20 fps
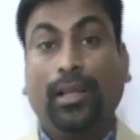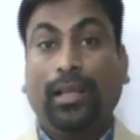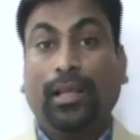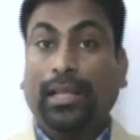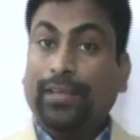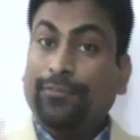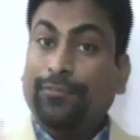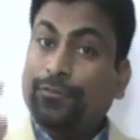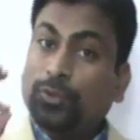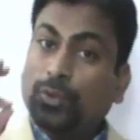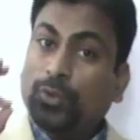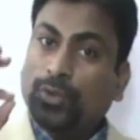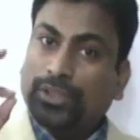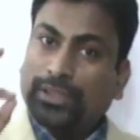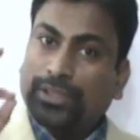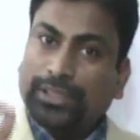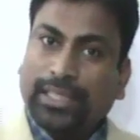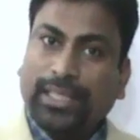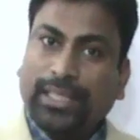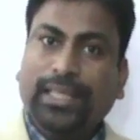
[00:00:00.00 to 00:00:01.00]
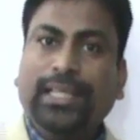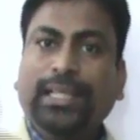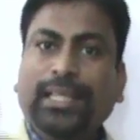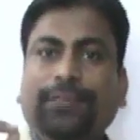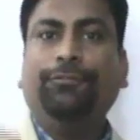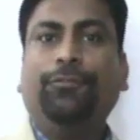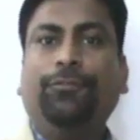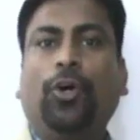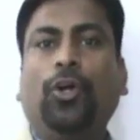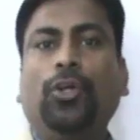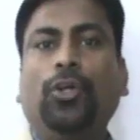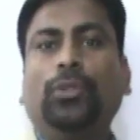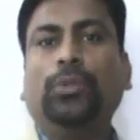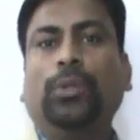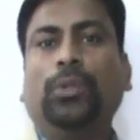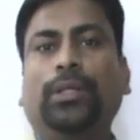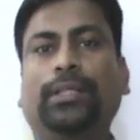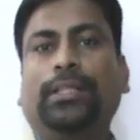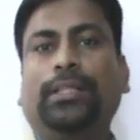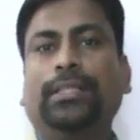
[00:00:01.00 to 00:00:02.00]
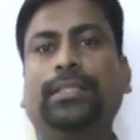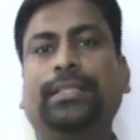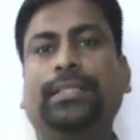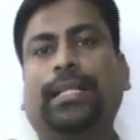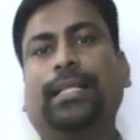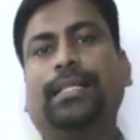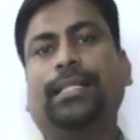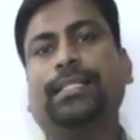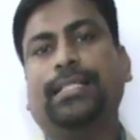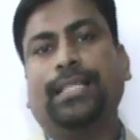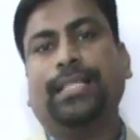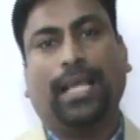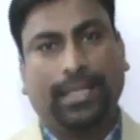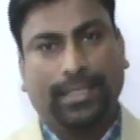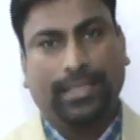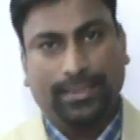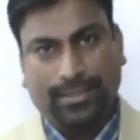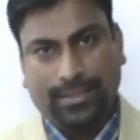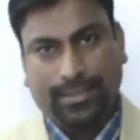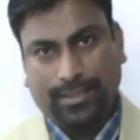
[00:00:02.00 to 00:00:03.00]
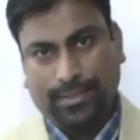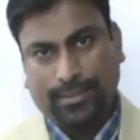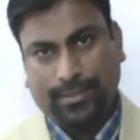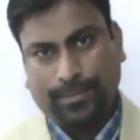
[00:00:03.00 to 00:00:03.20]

If you really want to understand science,